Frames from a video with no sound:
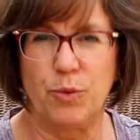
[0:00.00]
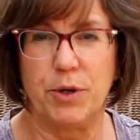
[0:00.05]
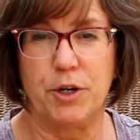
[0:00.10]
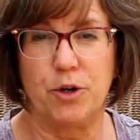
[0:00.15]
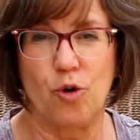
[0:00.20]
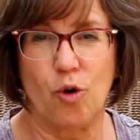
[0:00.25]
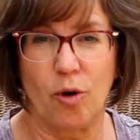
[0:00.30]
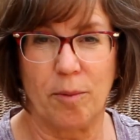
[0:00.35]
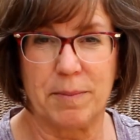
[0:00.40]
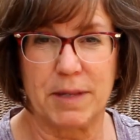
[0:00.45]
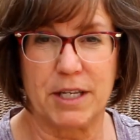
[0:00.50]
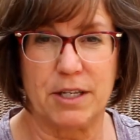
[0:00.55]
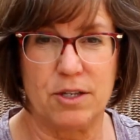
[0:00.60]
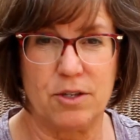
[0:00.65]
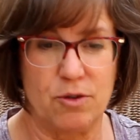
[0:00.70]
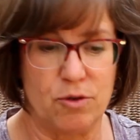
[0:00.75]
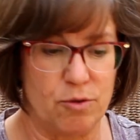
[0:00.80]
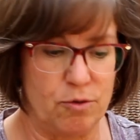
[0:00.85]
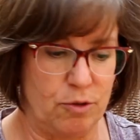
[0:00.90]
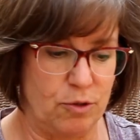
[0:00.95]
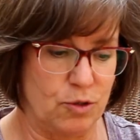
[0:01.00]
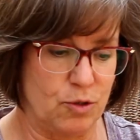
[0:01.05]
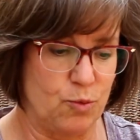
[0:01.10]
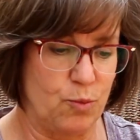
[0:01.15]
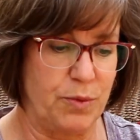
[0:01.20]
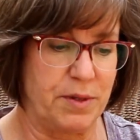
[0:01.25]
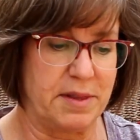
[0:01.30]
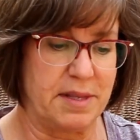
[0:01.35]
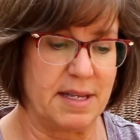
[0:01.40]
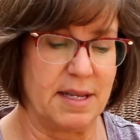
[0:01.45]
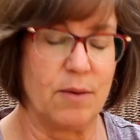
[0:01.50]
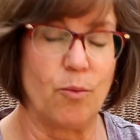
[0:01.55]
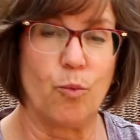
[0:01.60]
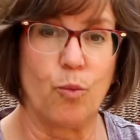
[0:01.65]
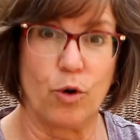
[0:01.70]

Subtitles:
would normally use with the